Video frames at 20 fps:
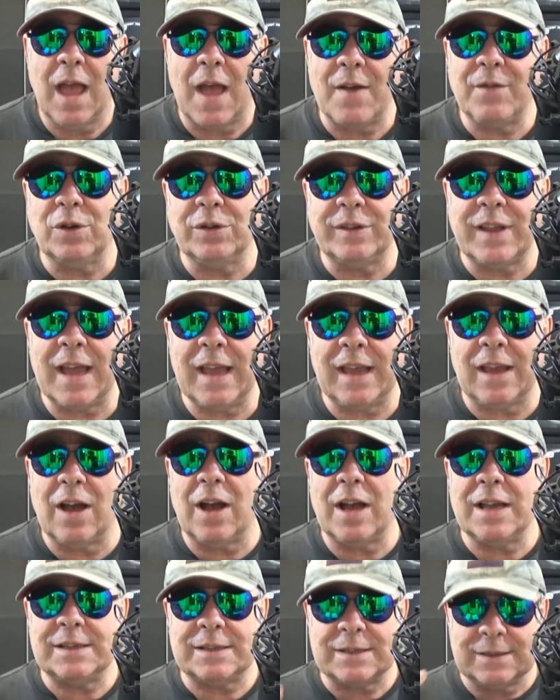Have a good day,
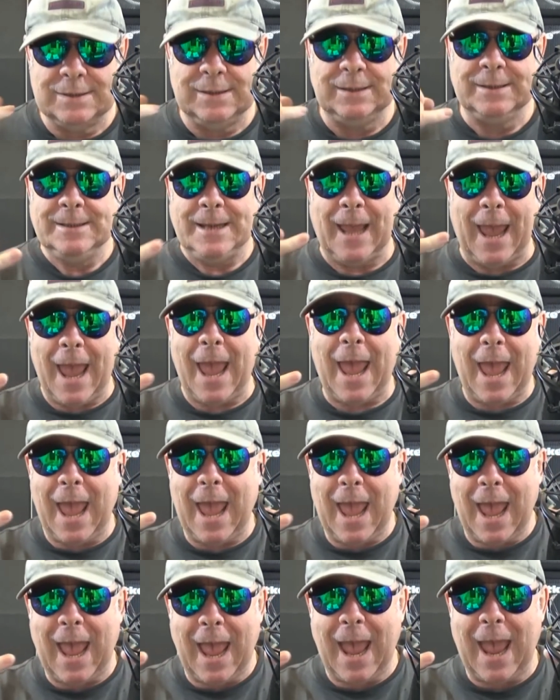guys.
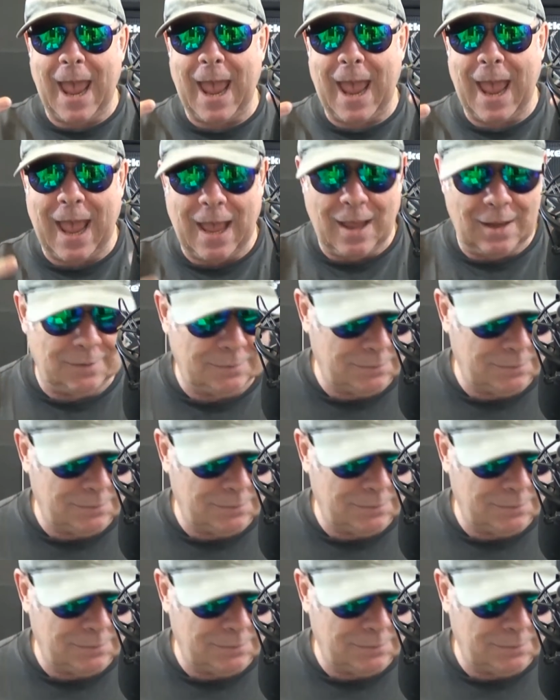Yeah.